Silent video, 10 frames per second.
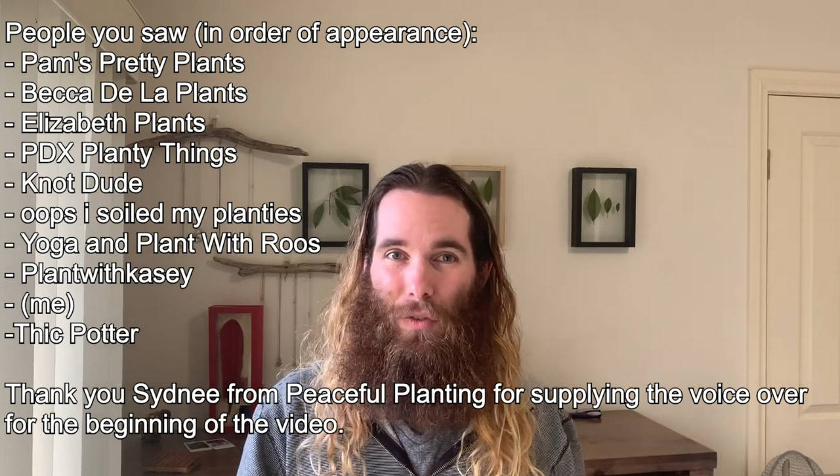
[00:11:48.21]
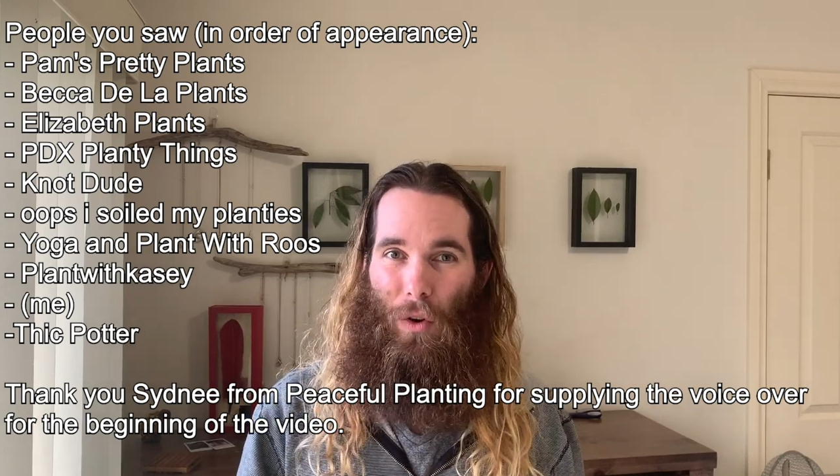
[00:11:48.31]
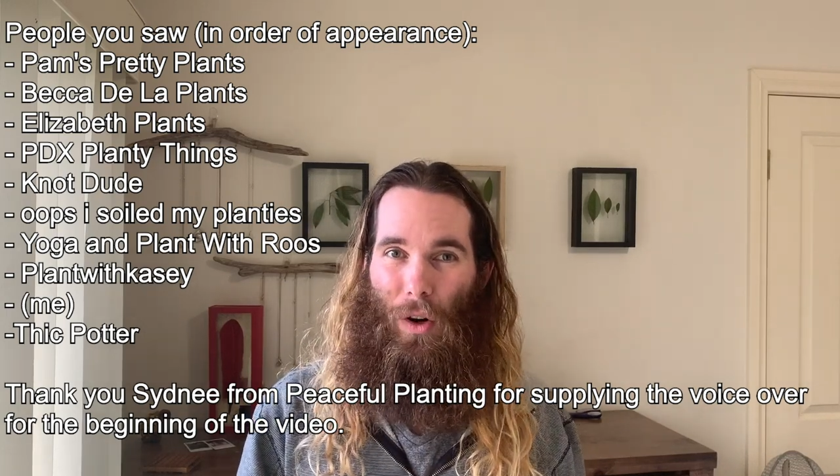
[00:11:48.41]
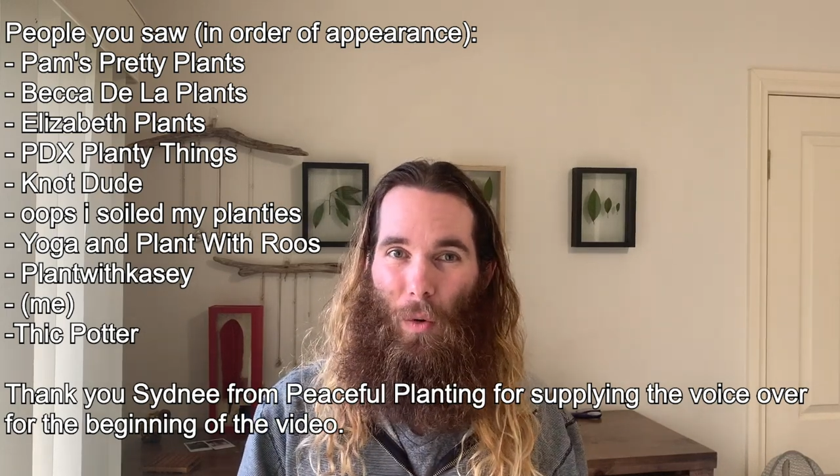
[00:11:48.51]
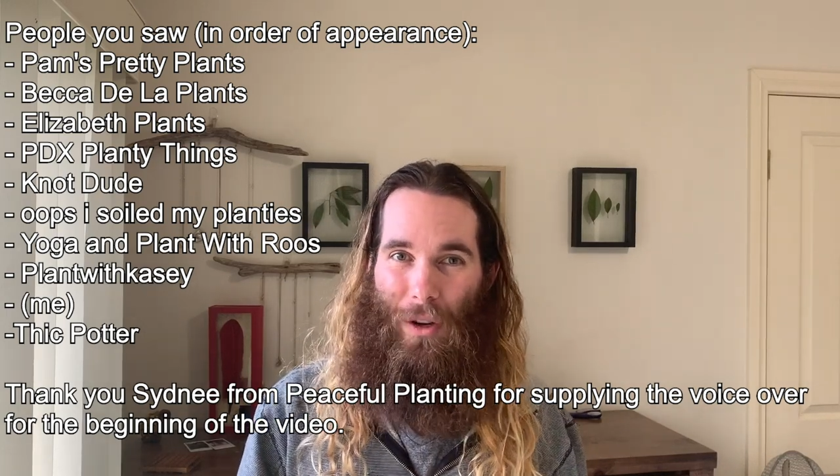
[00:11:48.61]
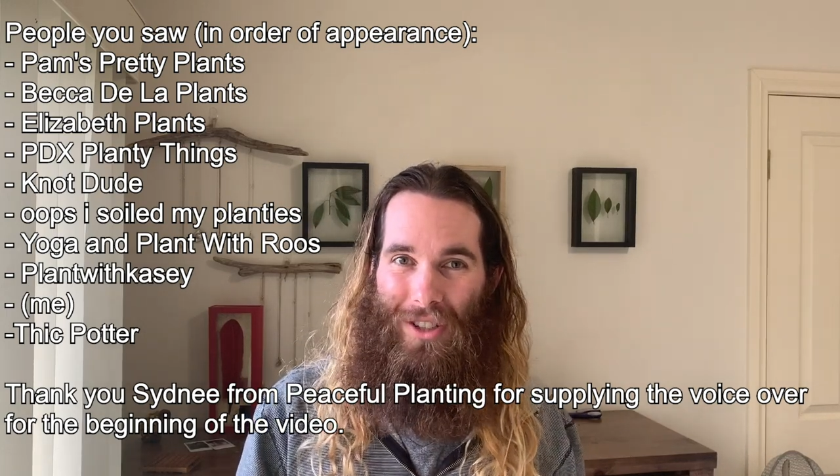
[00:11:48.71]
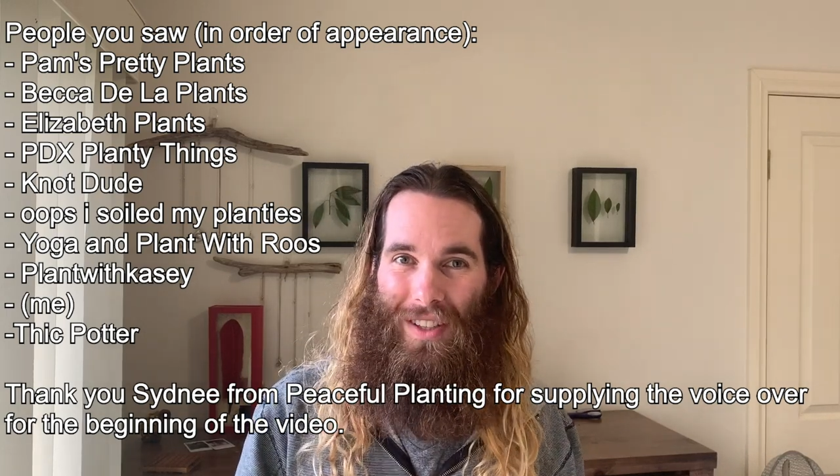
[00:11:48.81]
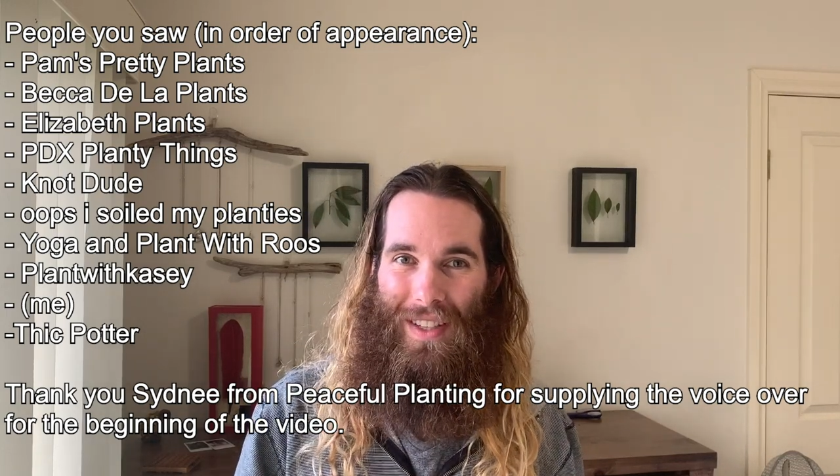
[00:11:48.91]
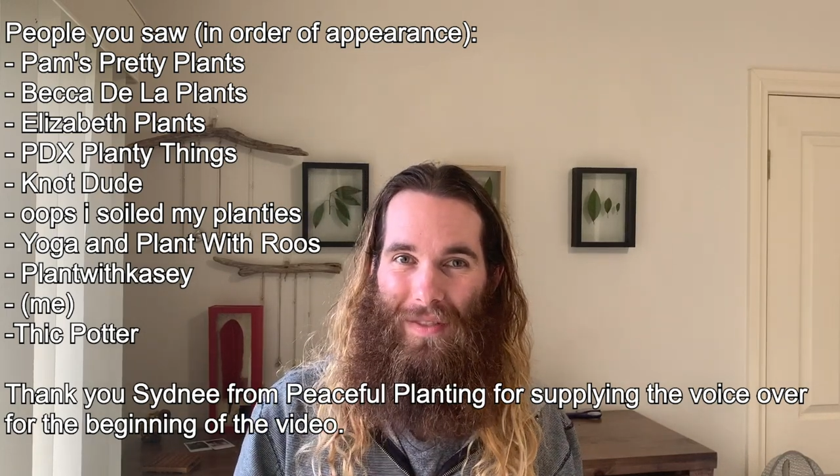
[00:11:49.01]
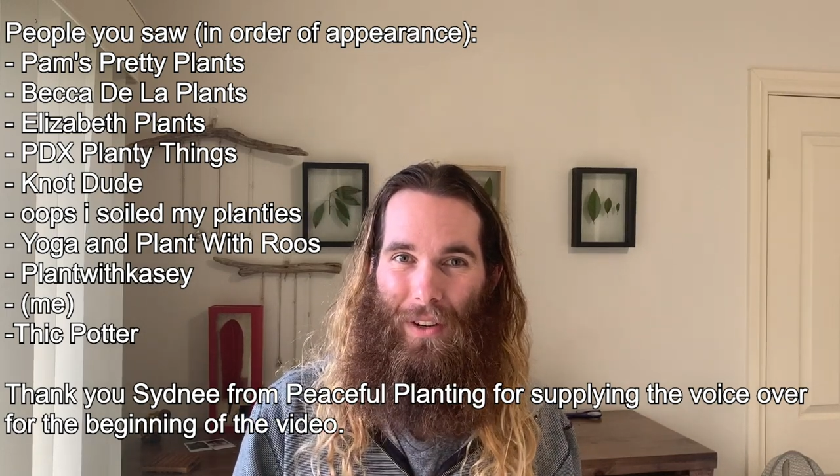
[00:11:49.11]
for watching
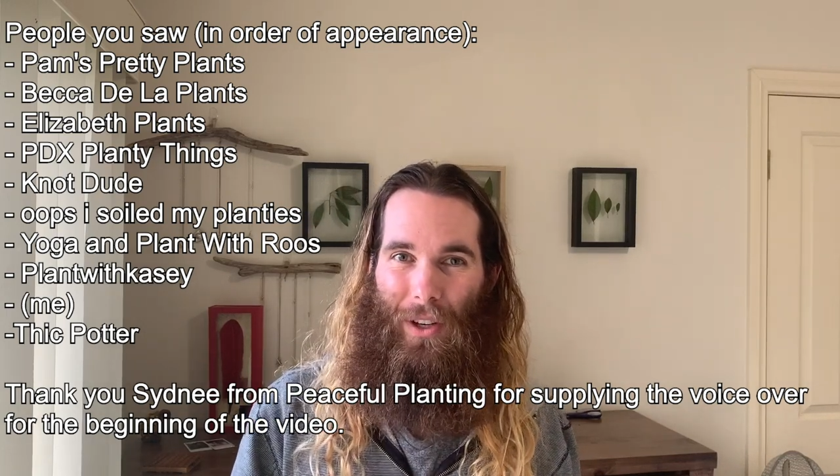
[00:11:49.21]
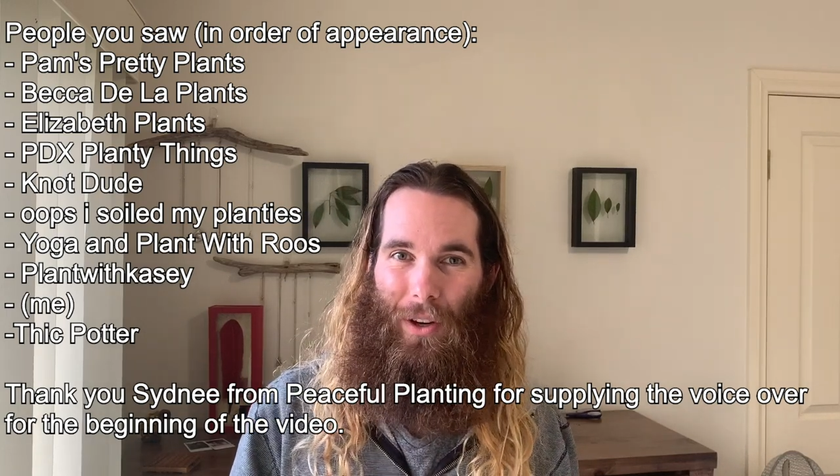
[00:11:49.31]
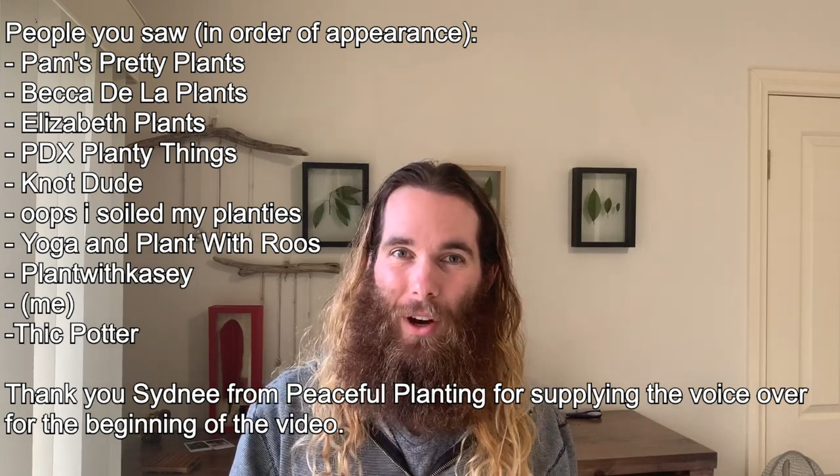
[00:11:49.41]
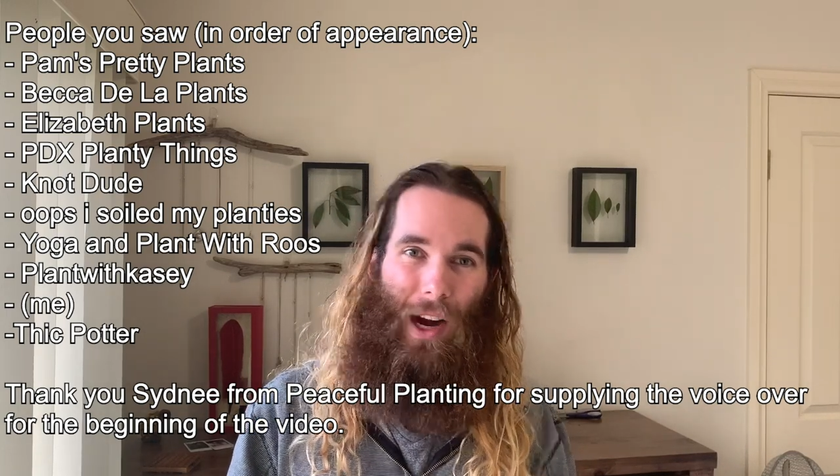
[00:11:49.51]
this video.